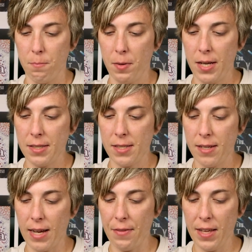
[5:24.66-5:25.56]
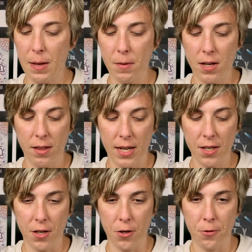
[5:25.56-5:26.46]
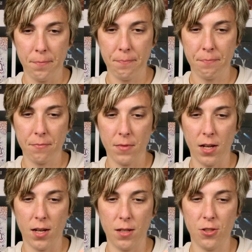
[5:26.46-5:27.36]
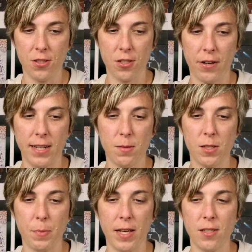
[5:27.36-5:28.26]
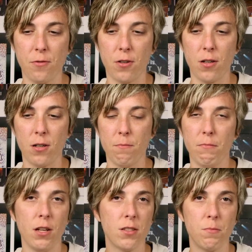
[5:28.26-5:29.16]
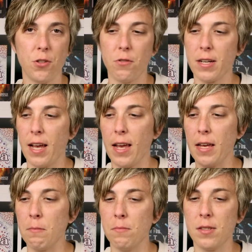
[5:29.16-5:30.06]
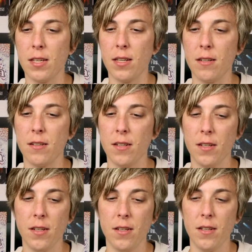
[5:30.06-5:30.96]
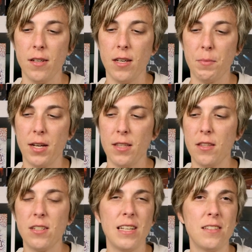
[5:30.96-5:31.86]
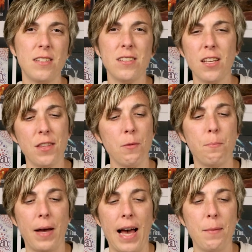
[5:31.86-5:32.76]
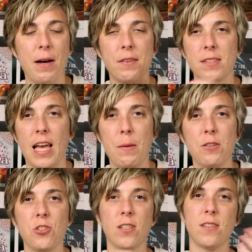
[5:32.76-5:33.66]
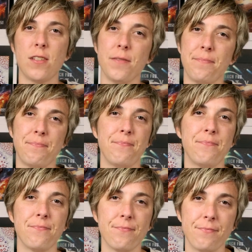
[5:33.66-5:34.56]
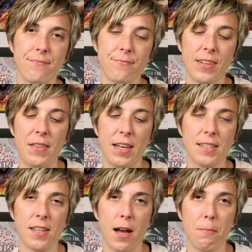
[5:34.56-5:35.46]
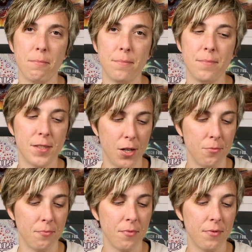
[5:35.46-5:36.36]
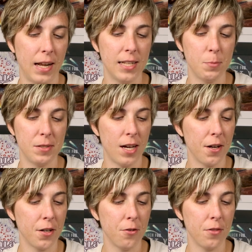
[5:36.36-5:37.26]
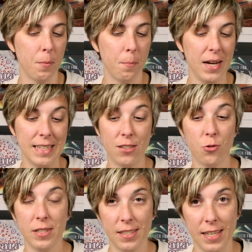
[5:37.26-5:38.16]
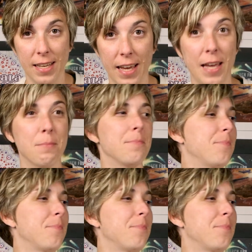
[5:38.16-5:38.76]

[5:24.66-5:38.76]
But I think I'm gonna let it go, just to create some space for some newer games. But it's nothing bad about this game. It's just I think it's time. So that is Pentago, the mind twisting game.